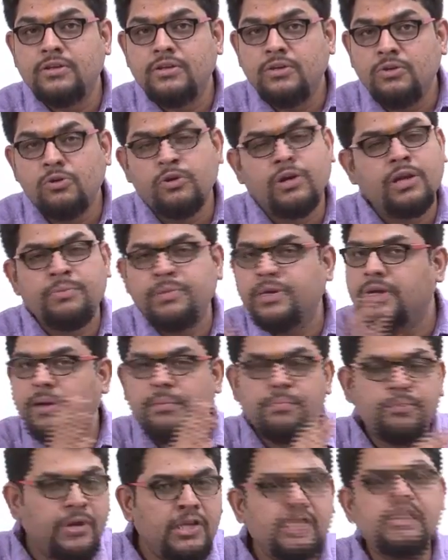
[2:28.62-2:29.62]
You can be
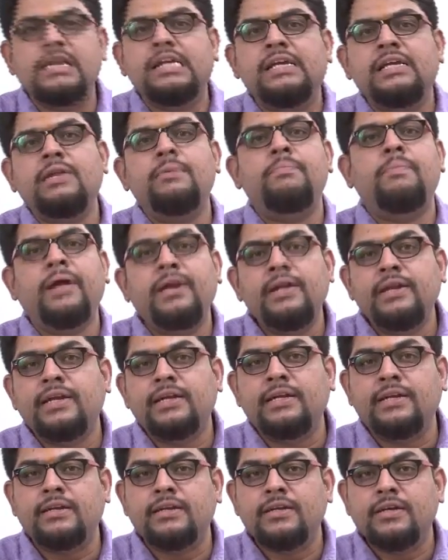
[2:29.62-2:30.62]
completely independent.
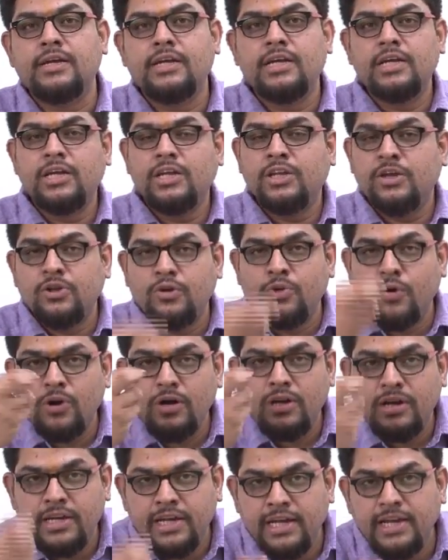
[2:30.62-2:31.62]
You
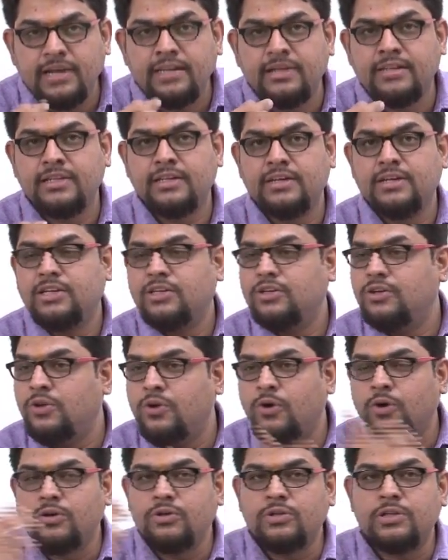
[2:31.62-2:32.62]
don't need to
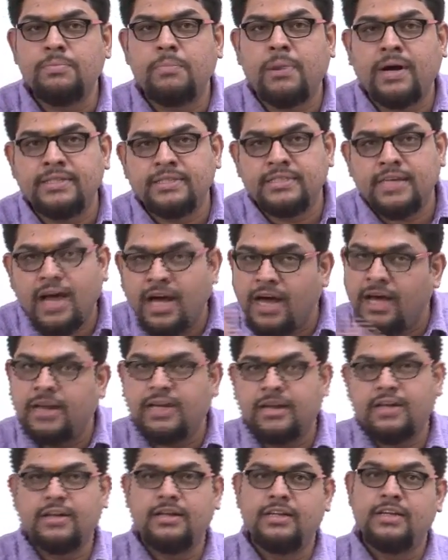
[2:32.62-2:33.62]
go to the bazaar
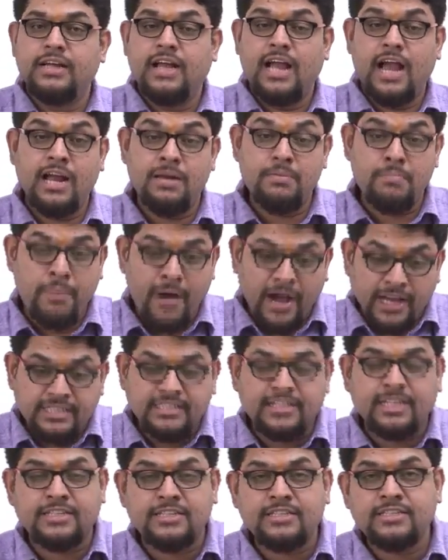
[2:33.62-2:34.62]
and buy
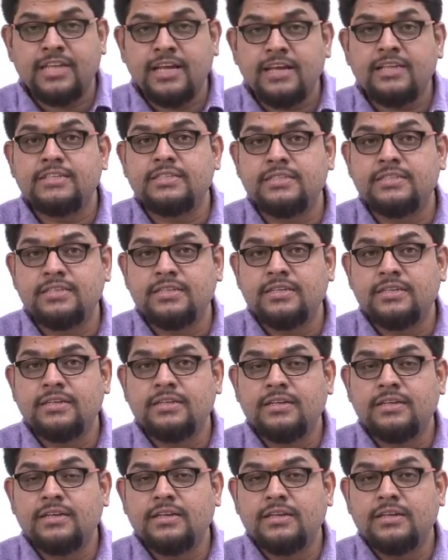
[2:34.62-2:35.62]
such things.
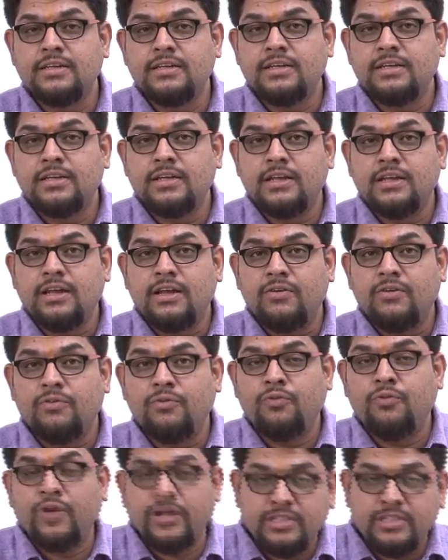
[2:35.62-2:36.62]

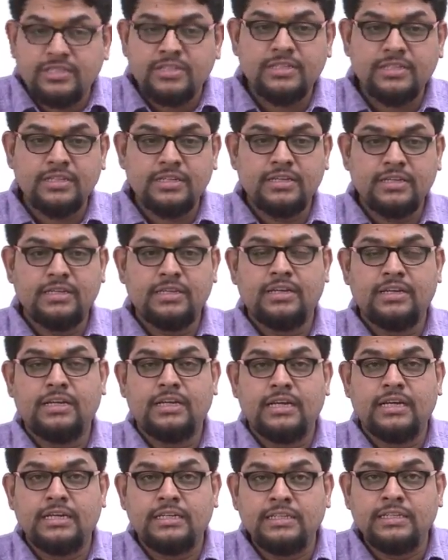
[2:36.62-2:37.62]
With
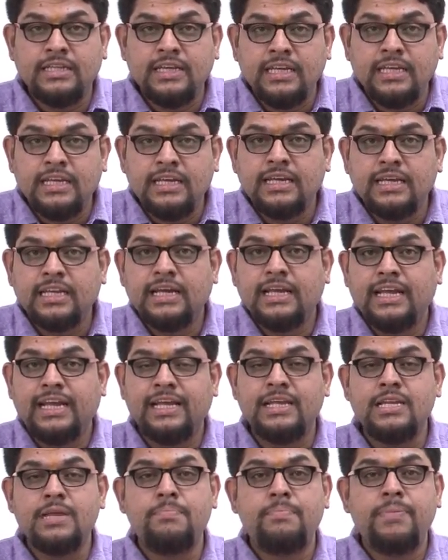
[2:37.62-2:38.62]
the
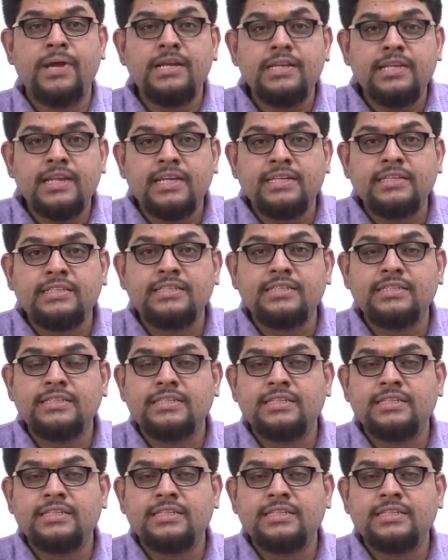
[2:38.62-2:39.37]
independence,